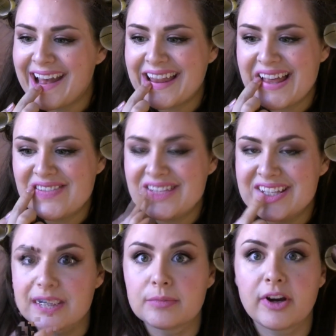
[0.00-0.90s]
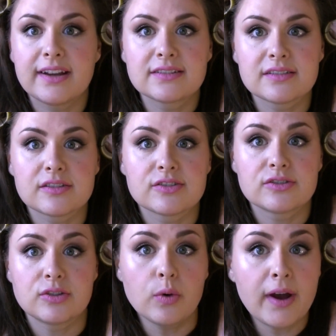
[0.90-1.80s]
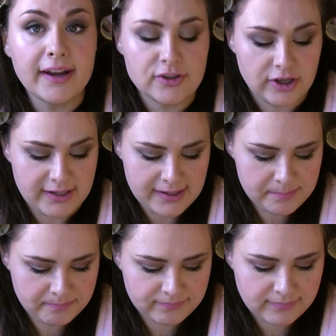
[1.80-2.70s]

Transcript: I love these lip crayons because they're so hydrating.